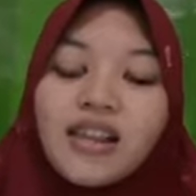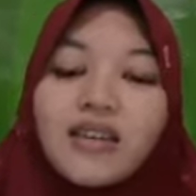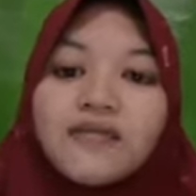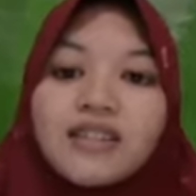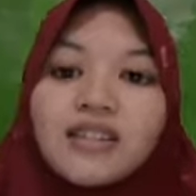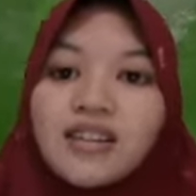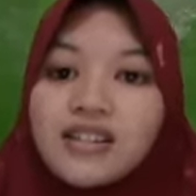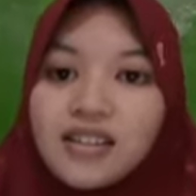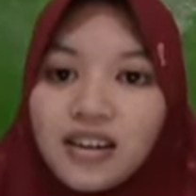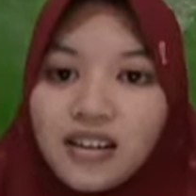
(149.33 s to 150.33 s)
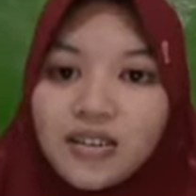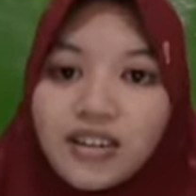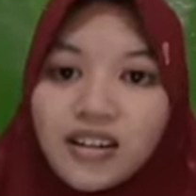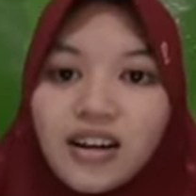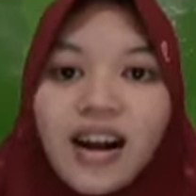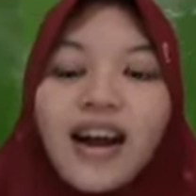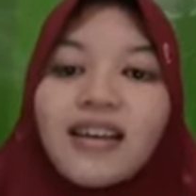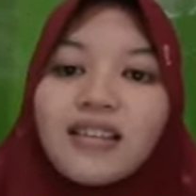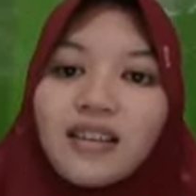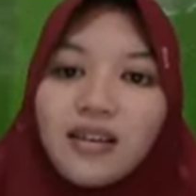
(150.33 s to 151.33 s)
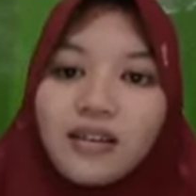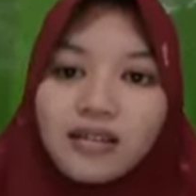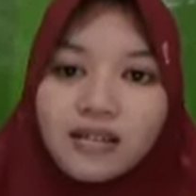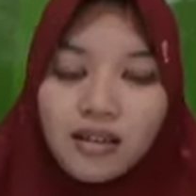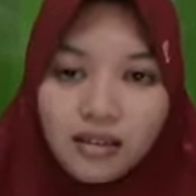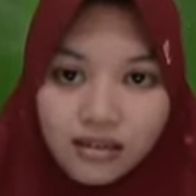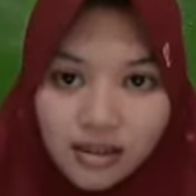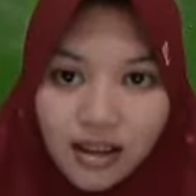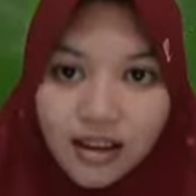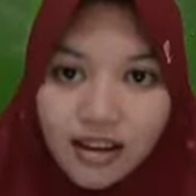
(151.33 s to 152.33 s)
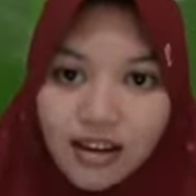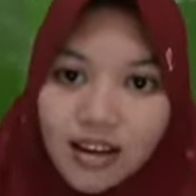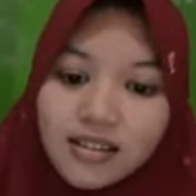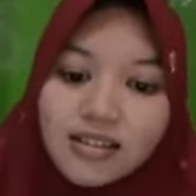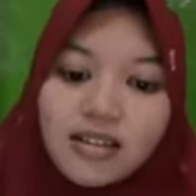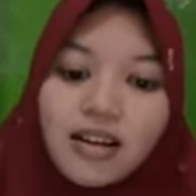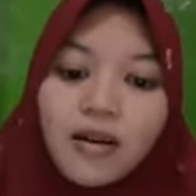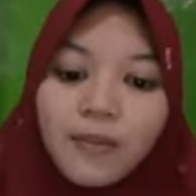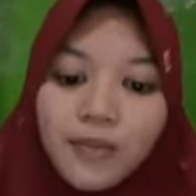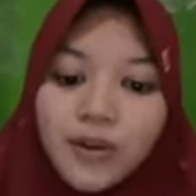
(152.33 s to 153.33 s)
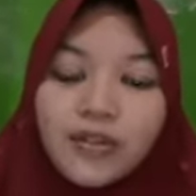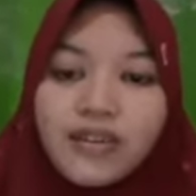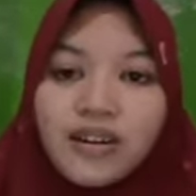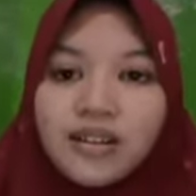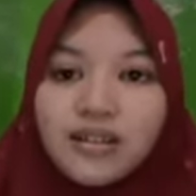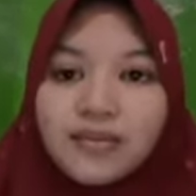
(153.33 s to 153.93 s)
The first is singular and the second is plural.